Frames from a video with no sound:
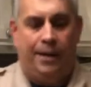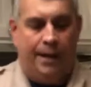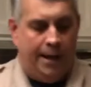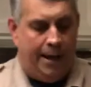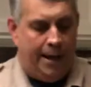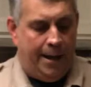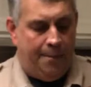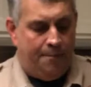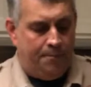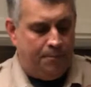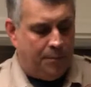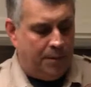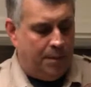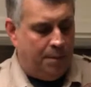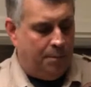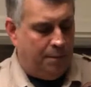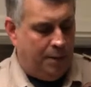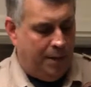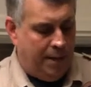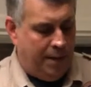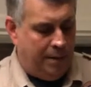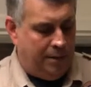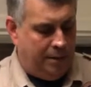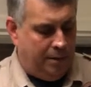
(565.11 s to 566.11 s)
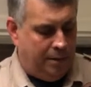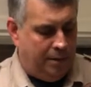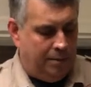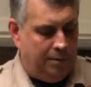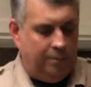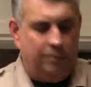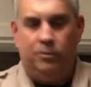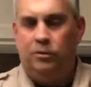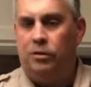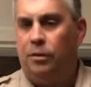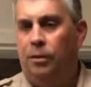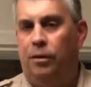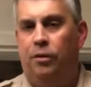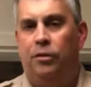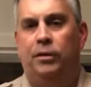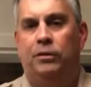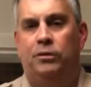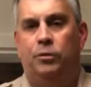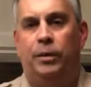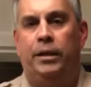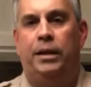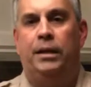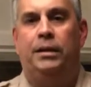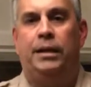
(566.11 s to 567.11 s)
But there are some of the
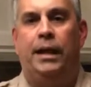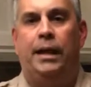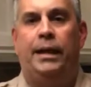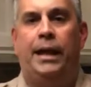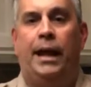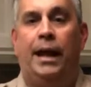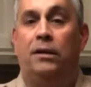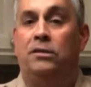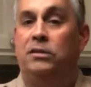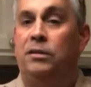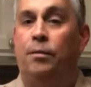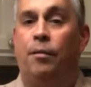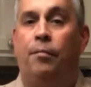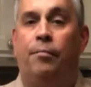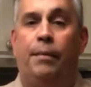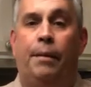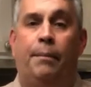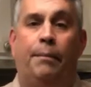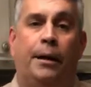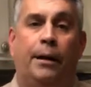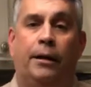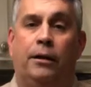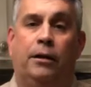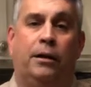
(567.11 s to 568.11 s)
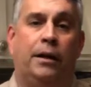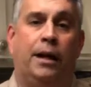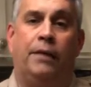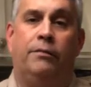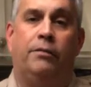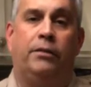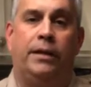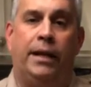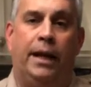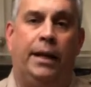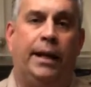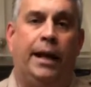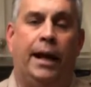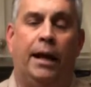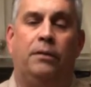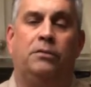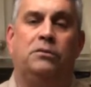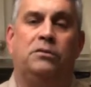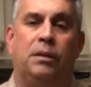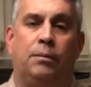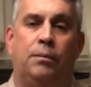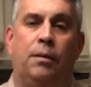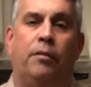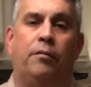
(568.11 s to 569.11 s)
things we can take out. Some of them I'm not going to ever take out, and
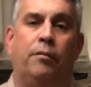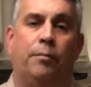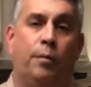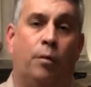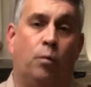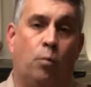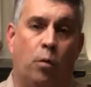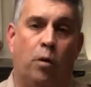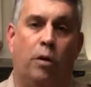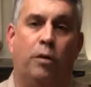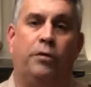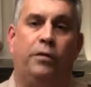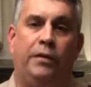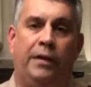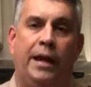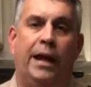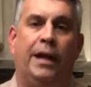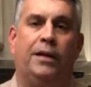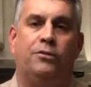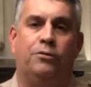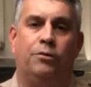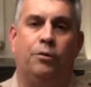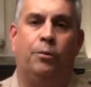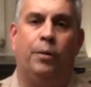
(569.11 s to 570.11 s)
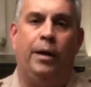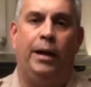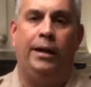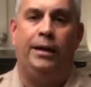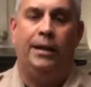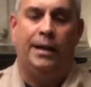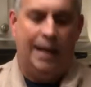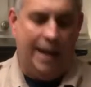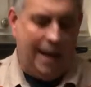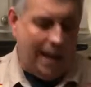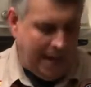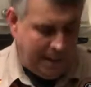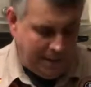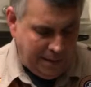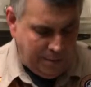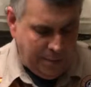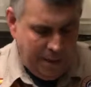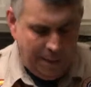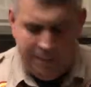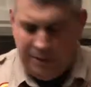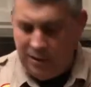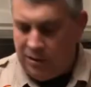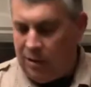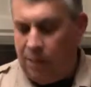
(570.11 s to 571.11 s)
some of them are worth the extra weight. And there
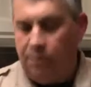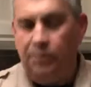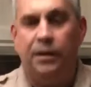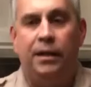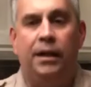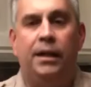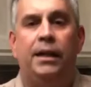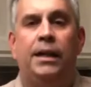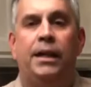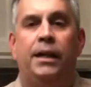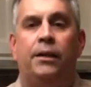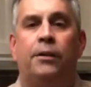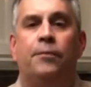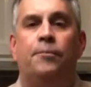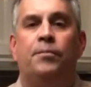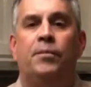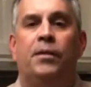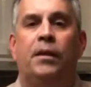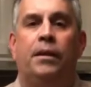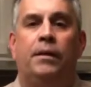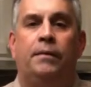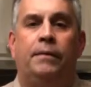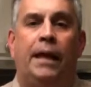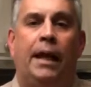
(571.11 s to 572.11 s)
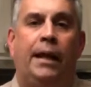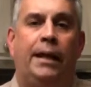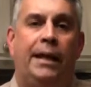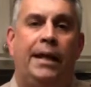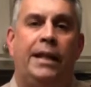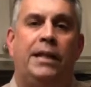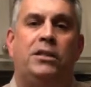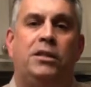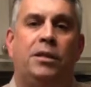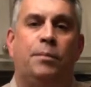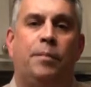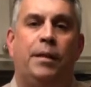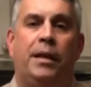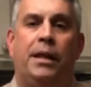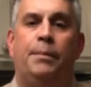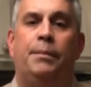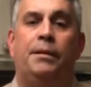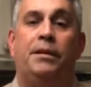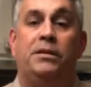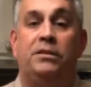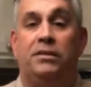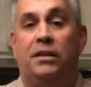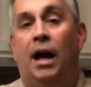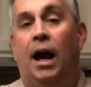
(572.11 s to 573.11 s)
may be something in here that needs to be,
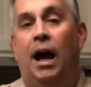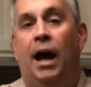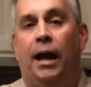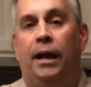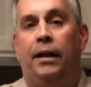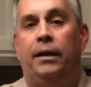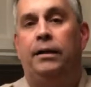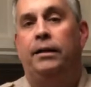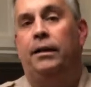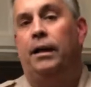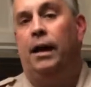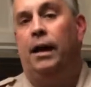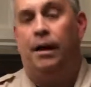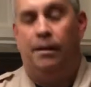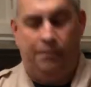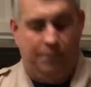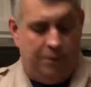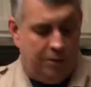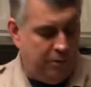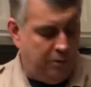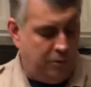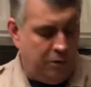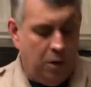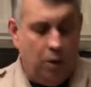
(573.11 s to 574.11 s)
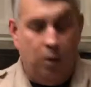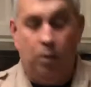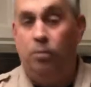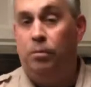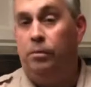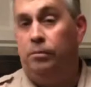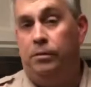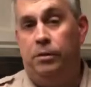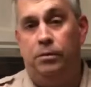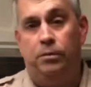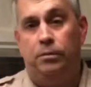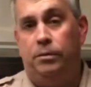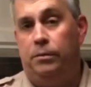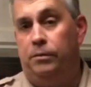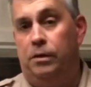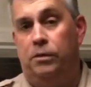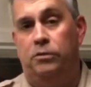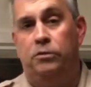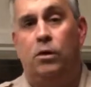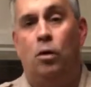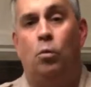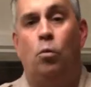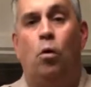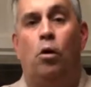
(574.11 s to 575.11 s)
but is not. There's no
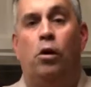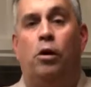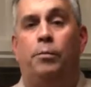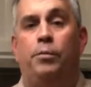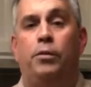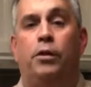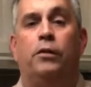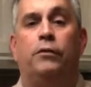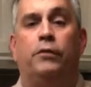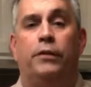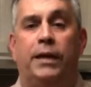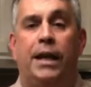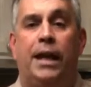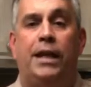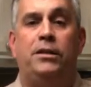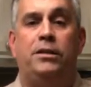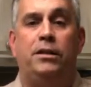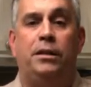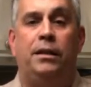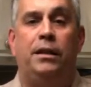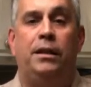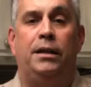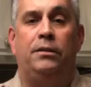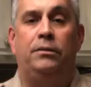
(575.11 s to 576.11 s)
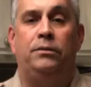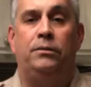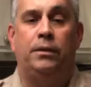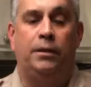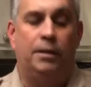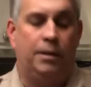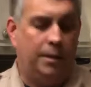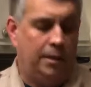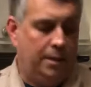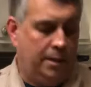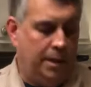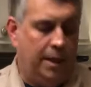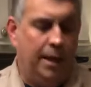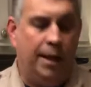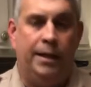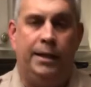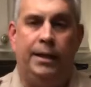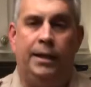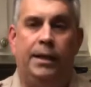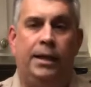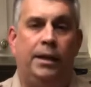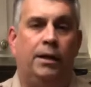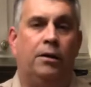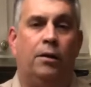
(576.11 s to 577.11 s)
water purification things
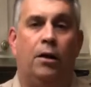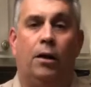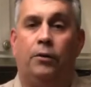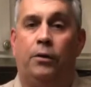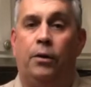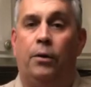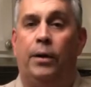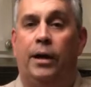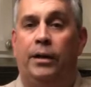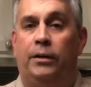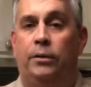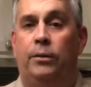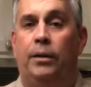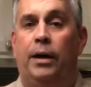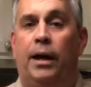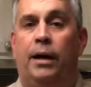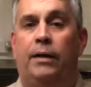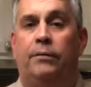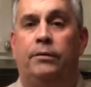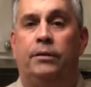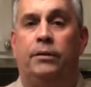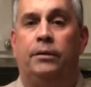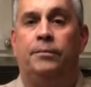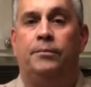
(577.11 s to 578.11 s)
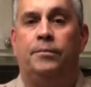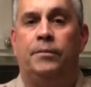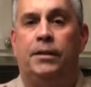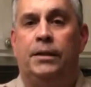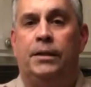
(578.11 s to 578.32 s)
in here, although I do have a